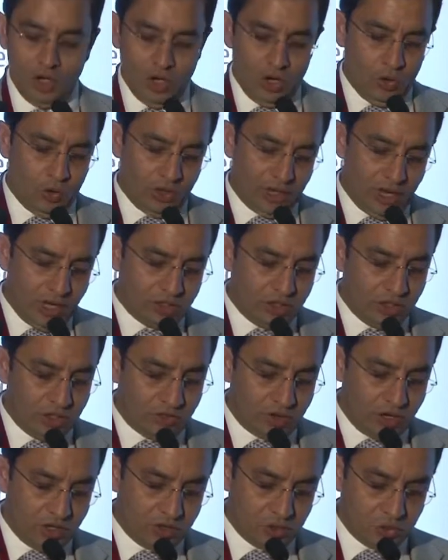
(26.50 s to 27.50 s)
What I'll actually
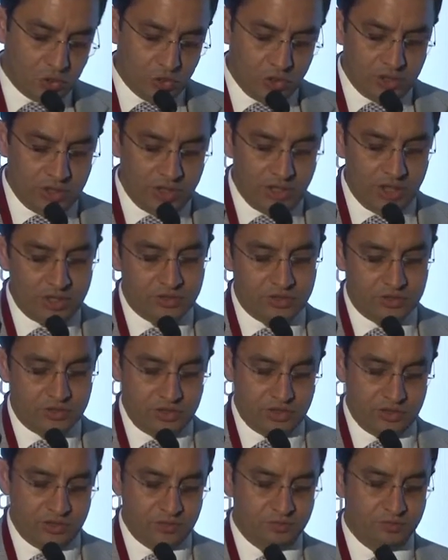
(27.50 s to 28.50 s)
try to do in the next
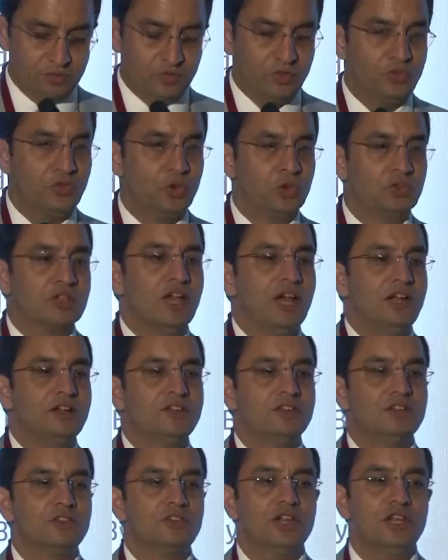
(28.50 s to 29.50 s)
uh, few slides
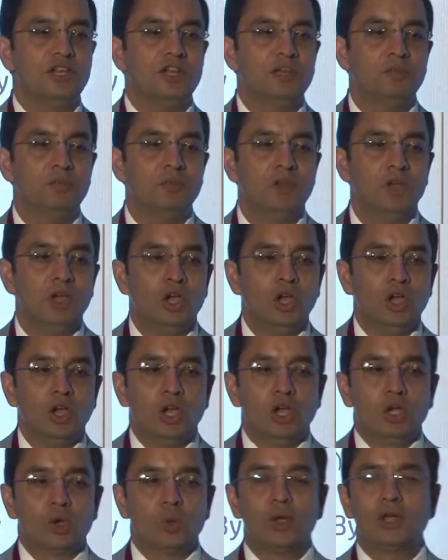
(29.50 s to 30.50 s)
is really
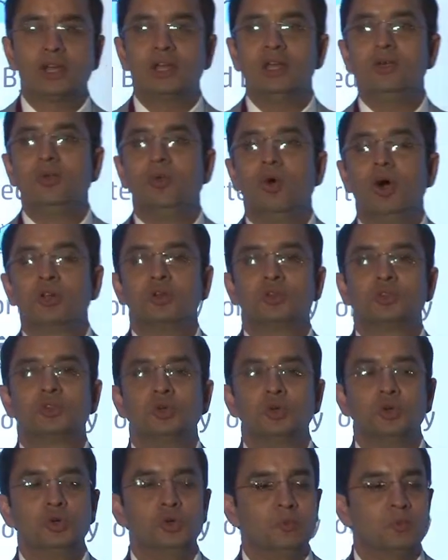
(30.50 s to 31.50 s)
quickly walk you
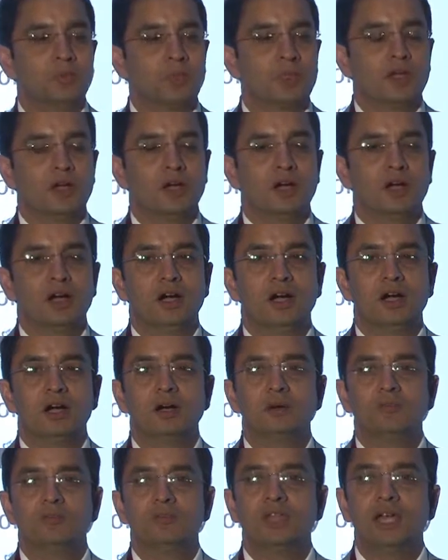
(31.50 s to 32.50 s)
through
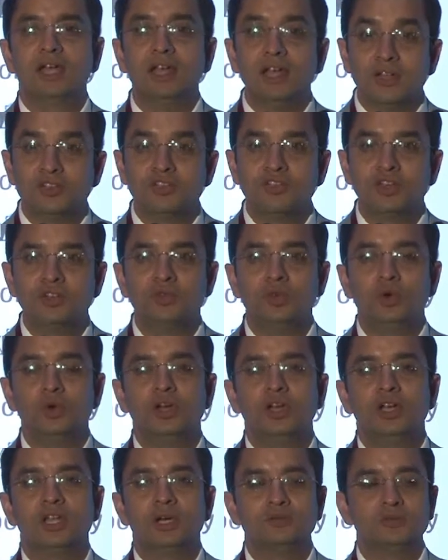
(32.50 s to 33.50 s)
uh, the industry's view
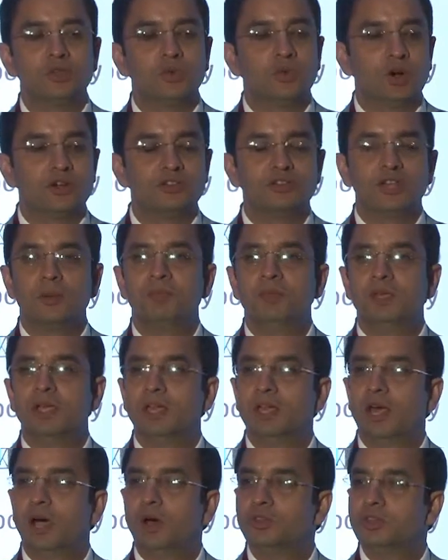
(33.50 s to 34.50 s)
in terms of what's happening
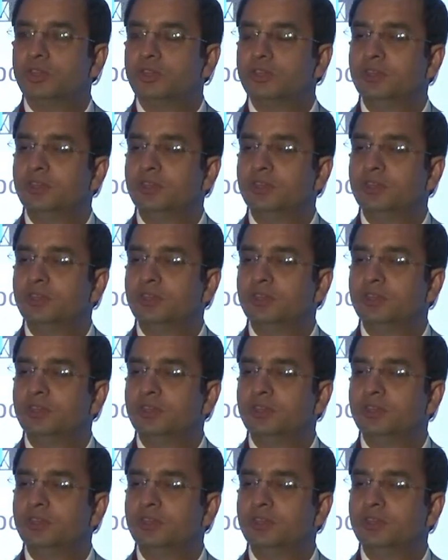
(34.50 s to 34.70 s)
and how things